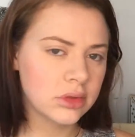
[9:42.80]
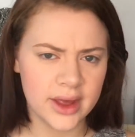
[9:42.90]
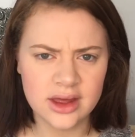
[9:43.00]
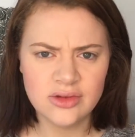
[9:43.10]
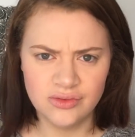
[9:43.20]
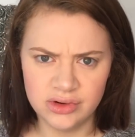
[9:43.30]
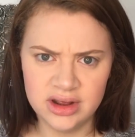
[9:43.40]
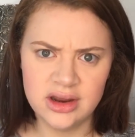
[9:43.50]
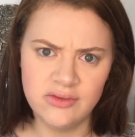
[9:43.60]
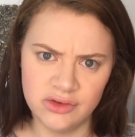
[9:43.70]
that is
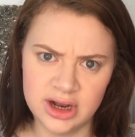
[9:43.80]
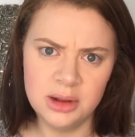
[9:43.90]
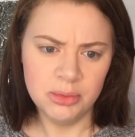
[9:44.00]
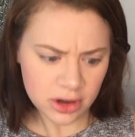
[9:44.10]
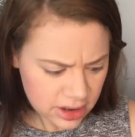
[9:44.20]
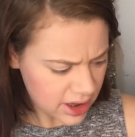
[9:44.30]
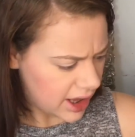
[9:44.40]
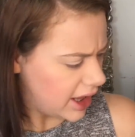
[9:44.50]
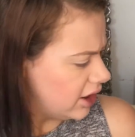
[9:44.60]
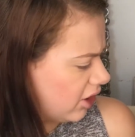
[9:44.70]
really, really
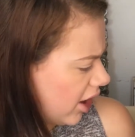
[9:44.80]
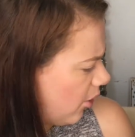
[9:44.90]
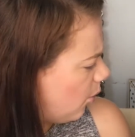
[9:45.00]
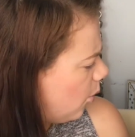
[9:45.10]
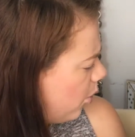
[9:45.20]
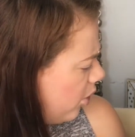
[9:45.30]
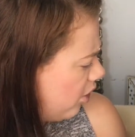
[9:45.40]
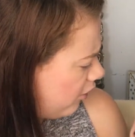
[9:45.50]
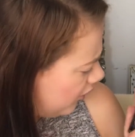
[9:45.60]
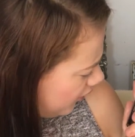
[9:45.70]
pretty. Like,
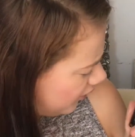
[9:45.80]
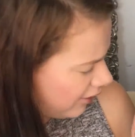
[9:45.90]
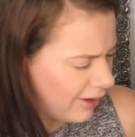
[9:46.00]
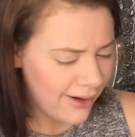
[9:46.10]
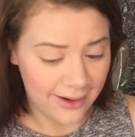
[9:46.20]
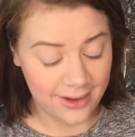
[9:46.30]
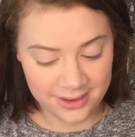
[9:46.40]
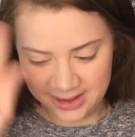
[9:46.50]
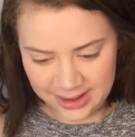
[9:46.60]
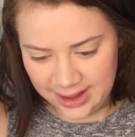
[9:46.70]

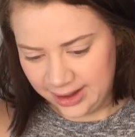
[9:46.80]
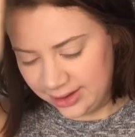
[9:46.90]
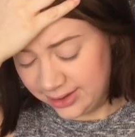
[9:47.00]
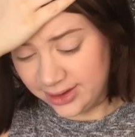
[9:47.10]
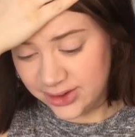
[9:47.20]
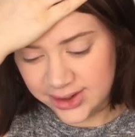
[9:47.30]
okay, I don't